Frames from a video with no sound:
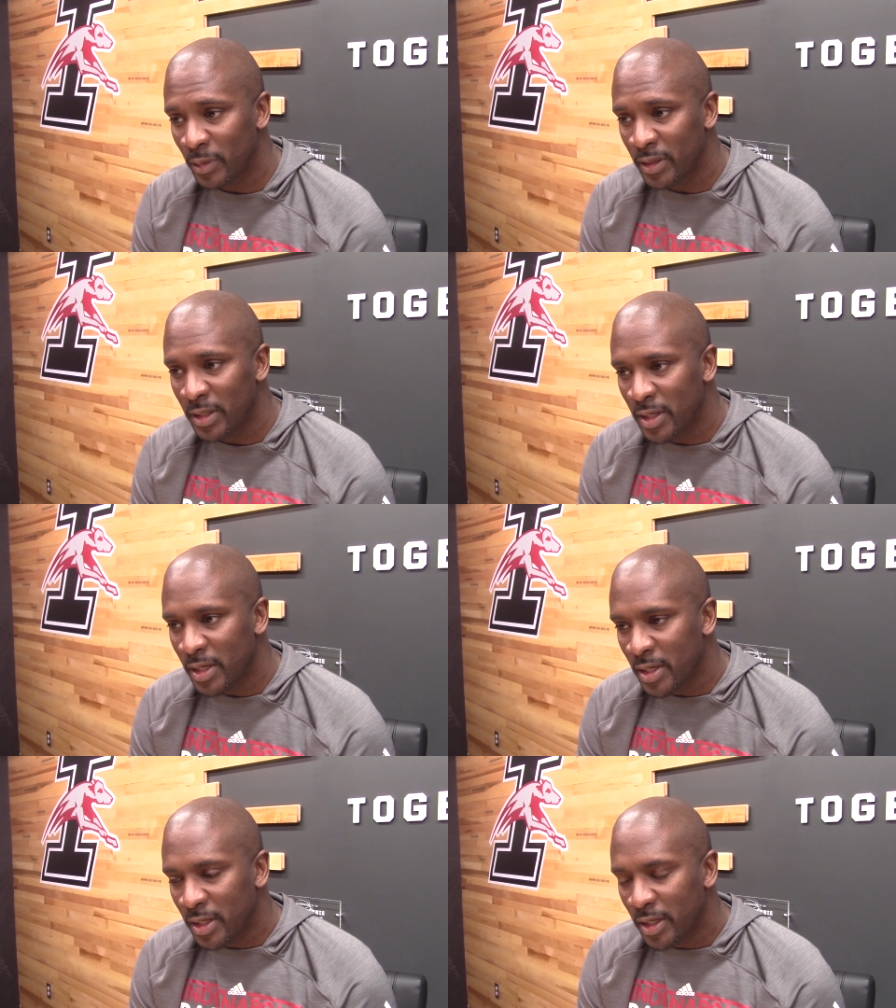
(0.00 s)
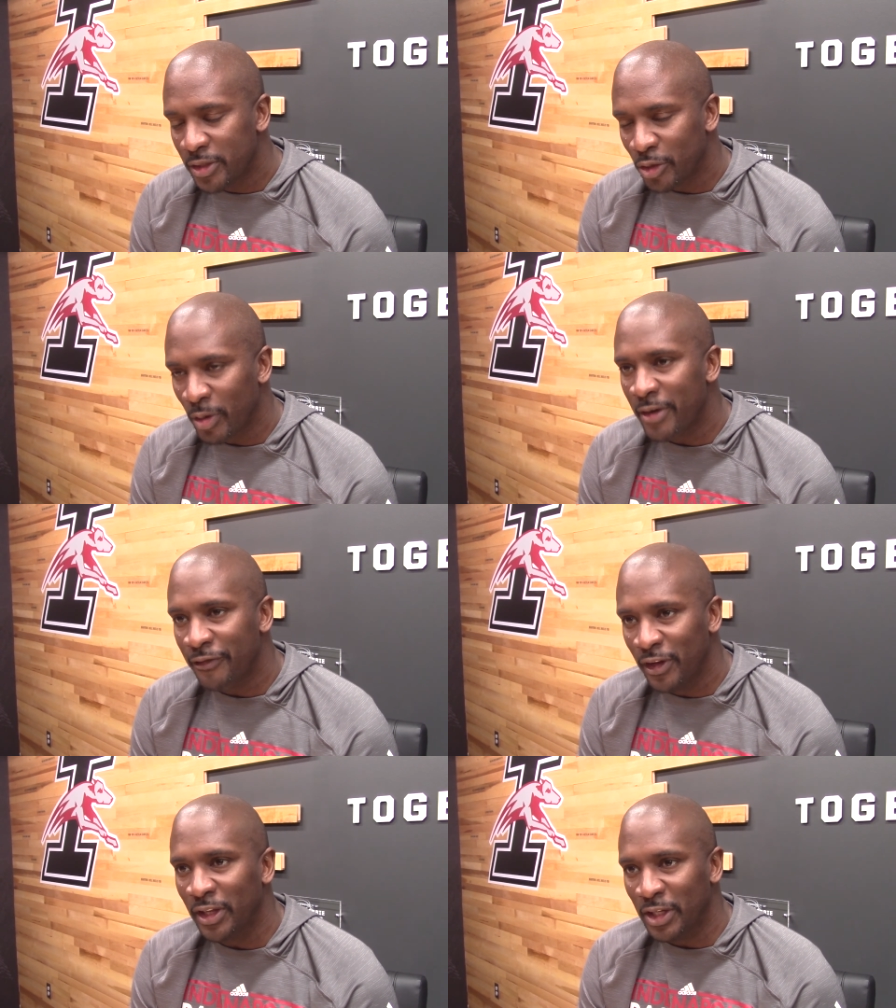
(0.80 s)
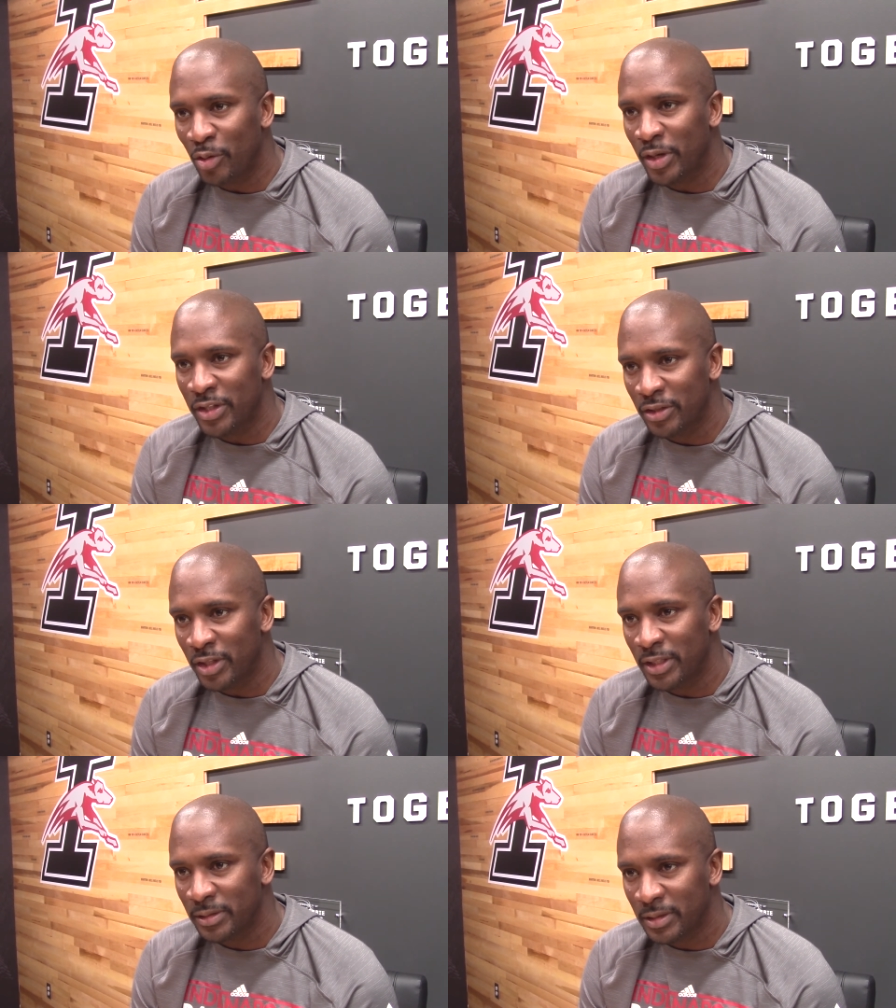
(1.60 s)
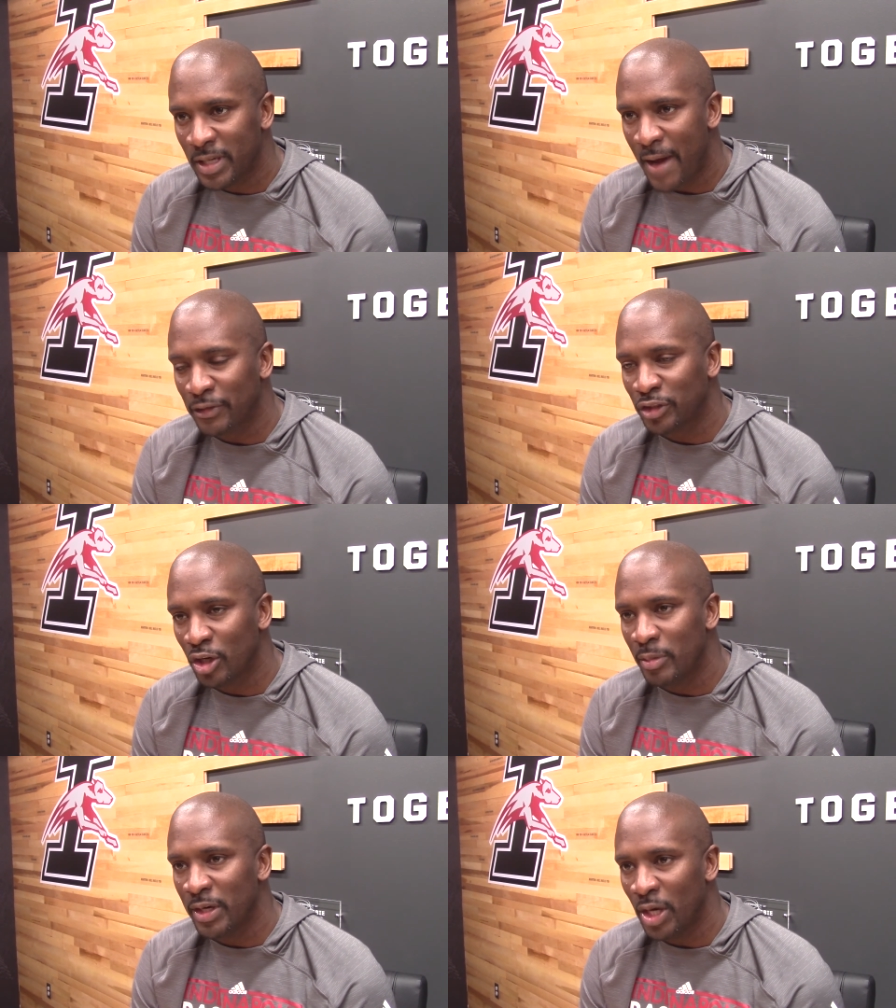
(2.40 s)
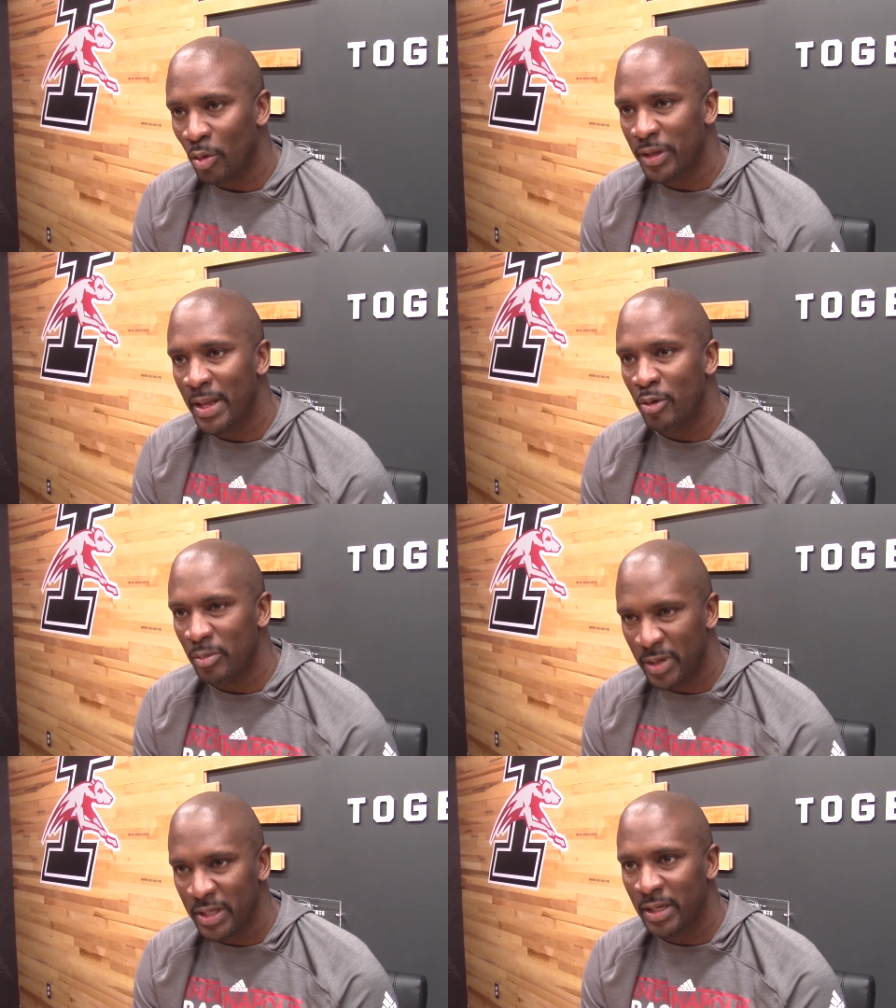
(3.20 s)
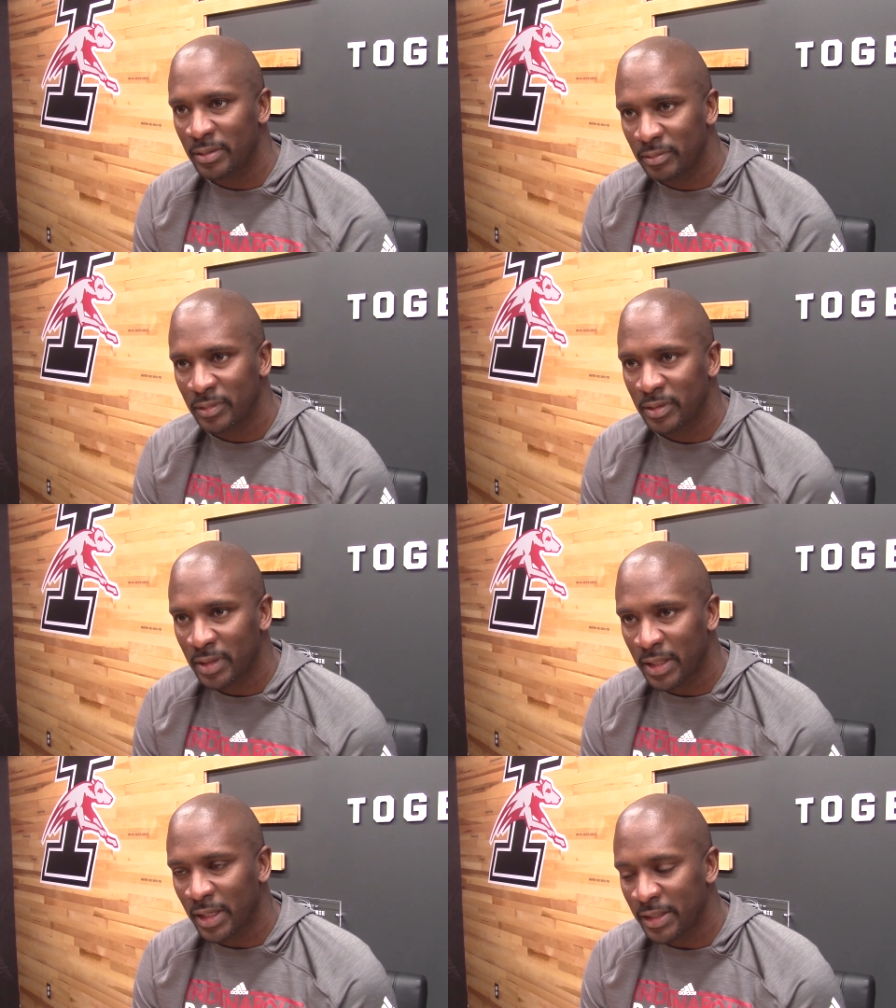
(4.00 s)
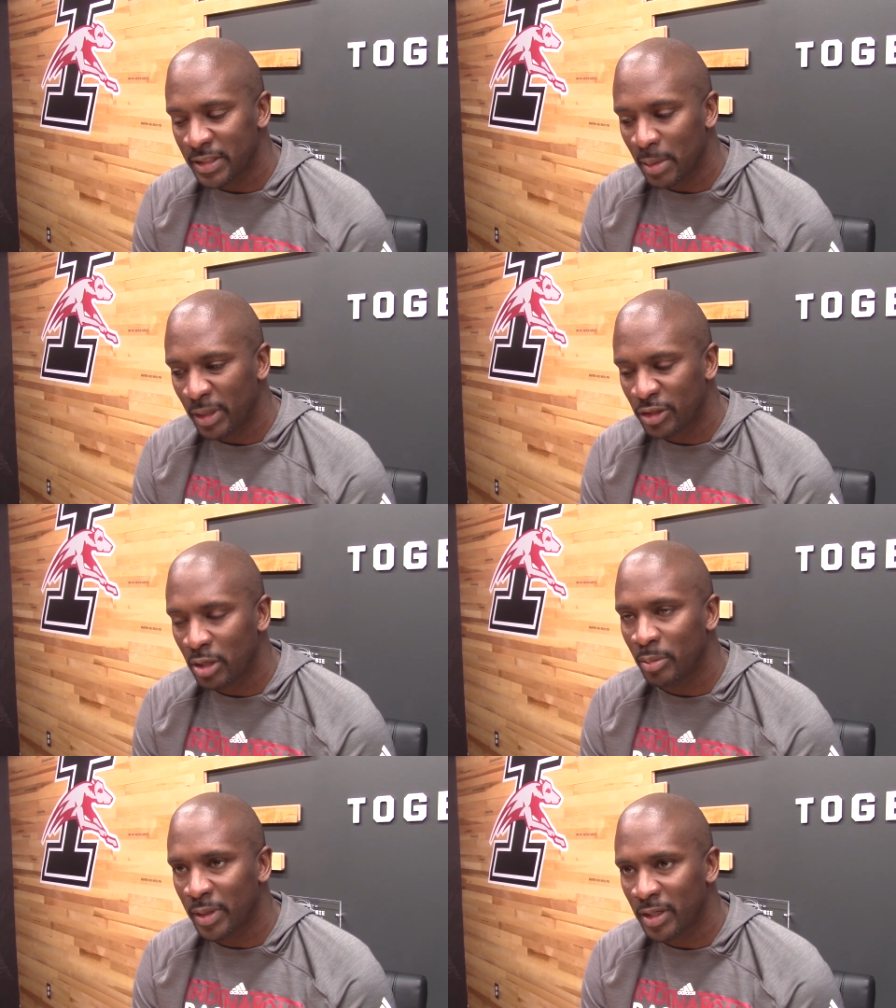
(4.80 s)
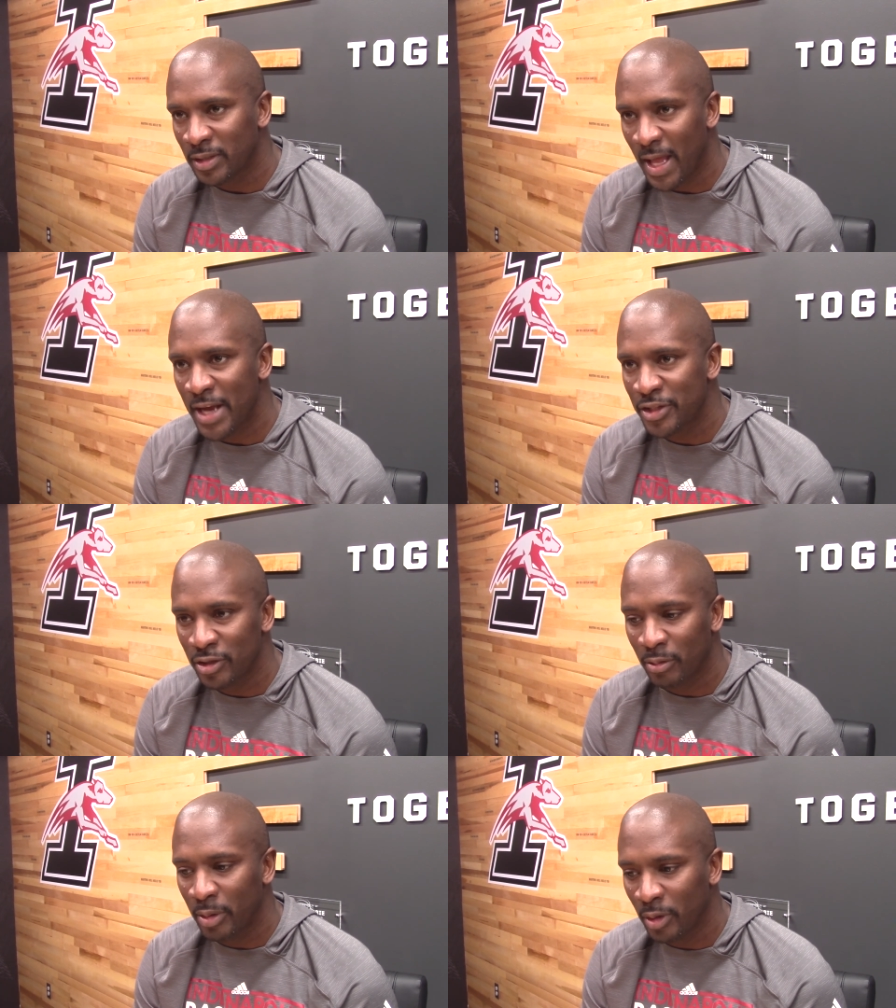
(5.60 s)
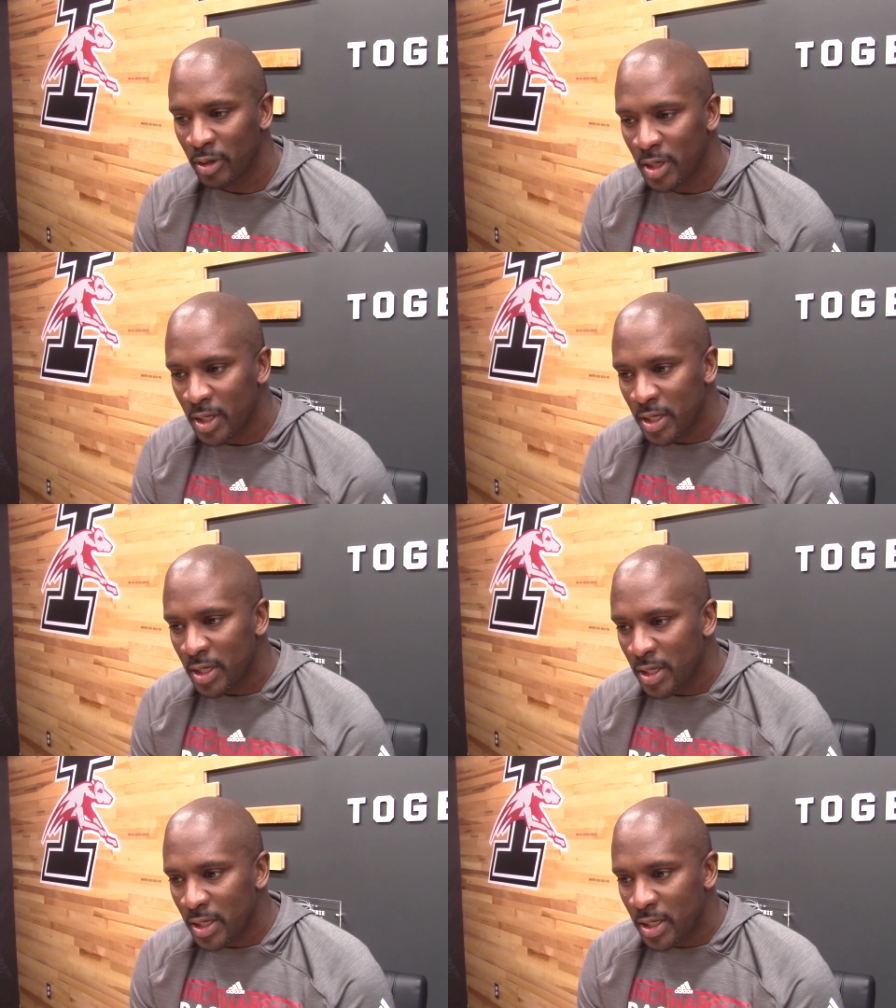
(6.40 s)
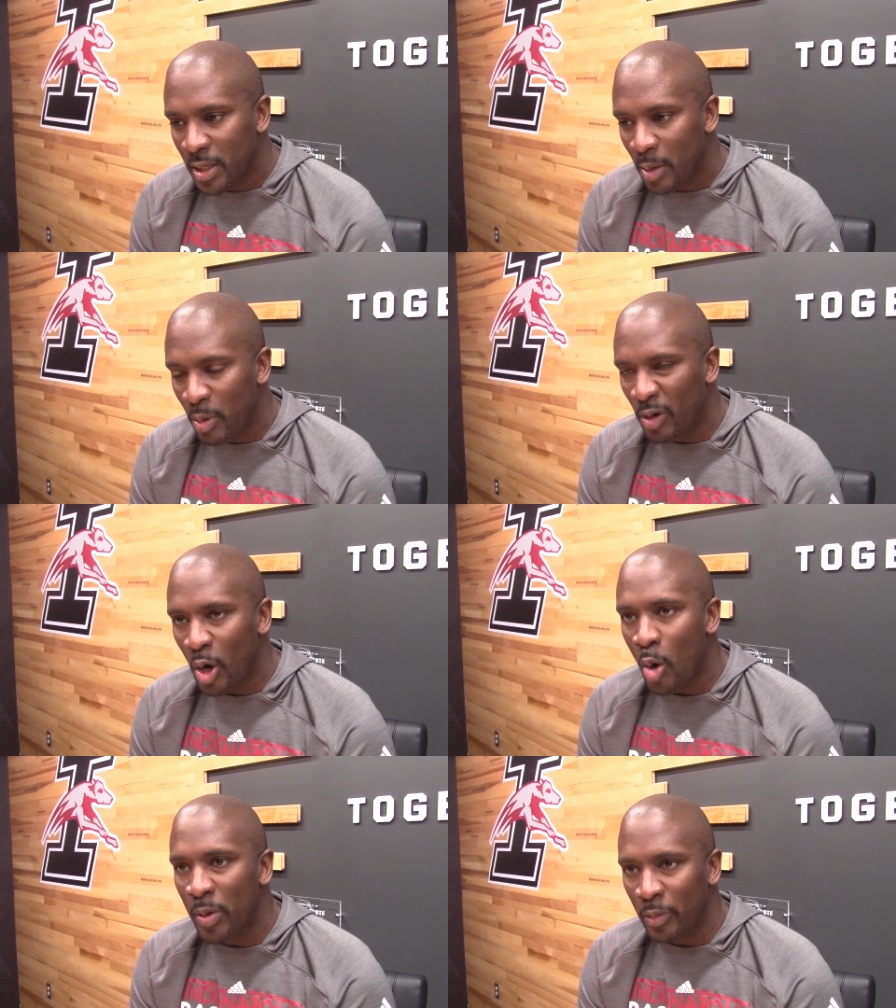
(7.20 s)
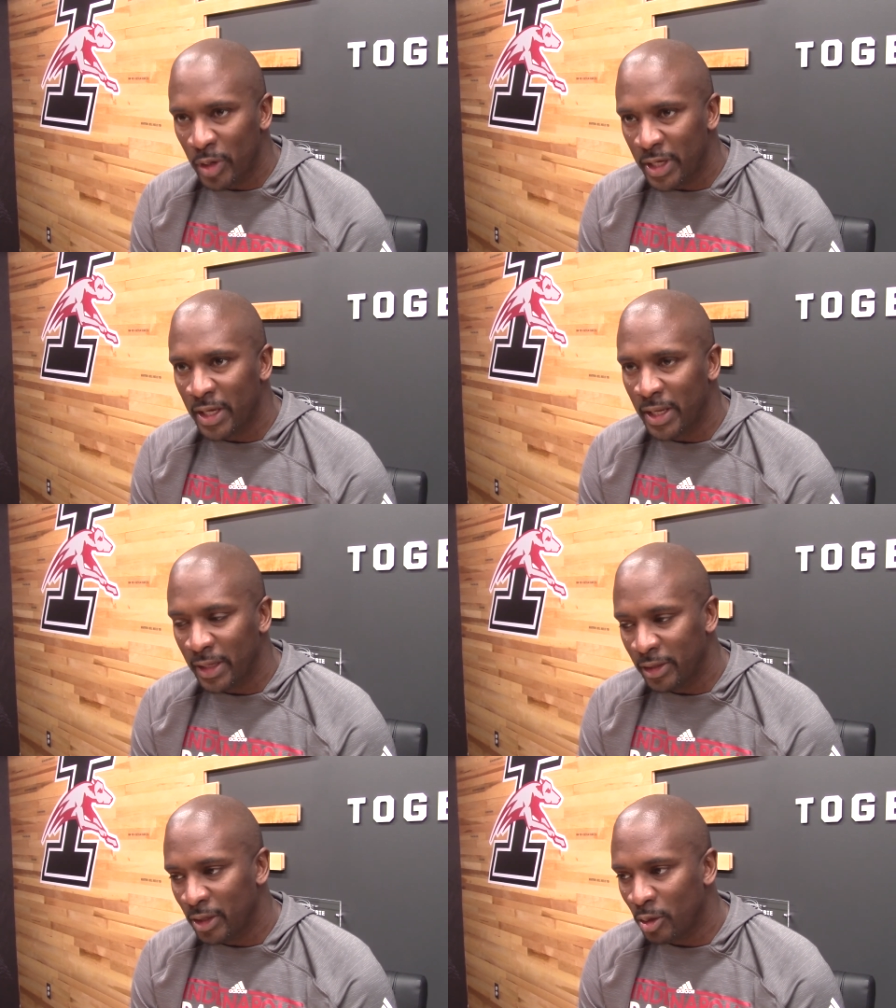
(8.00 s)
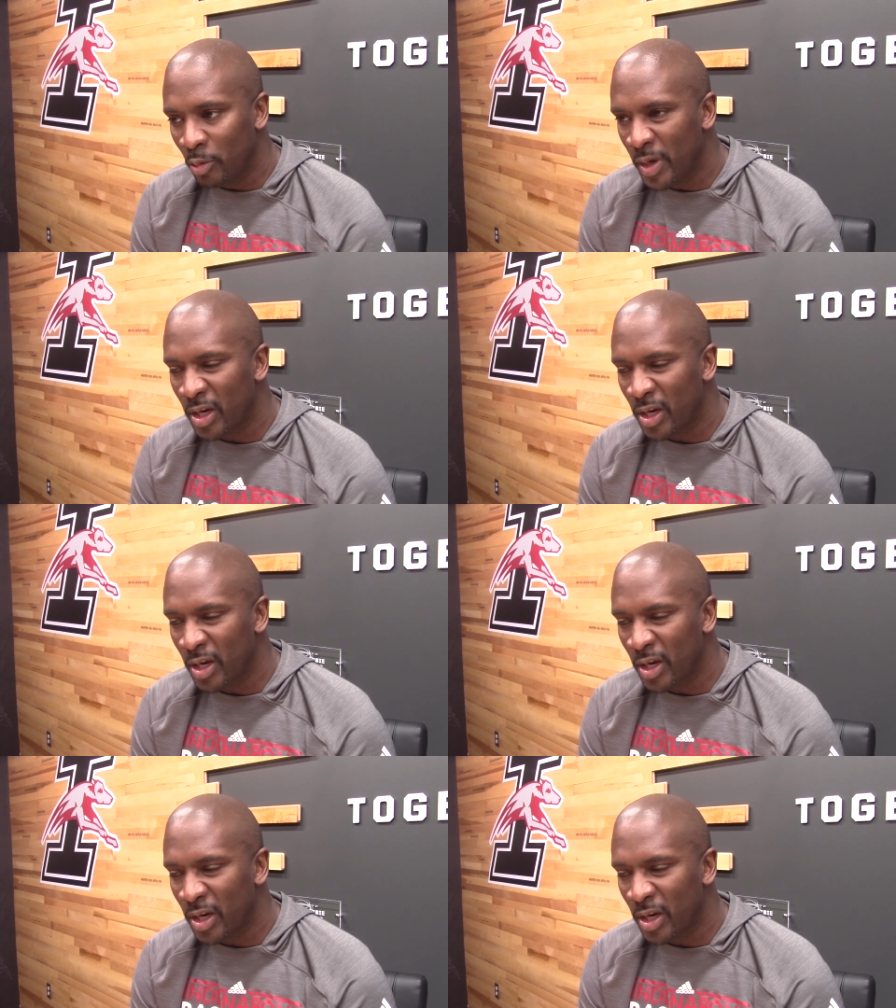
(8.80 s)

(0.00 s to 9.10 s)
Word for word: But it's a great feeling going into the conference tournament, knowing that we'll be in the in the NCAA tournament because last year we were we were hoping we'd get in, you know, win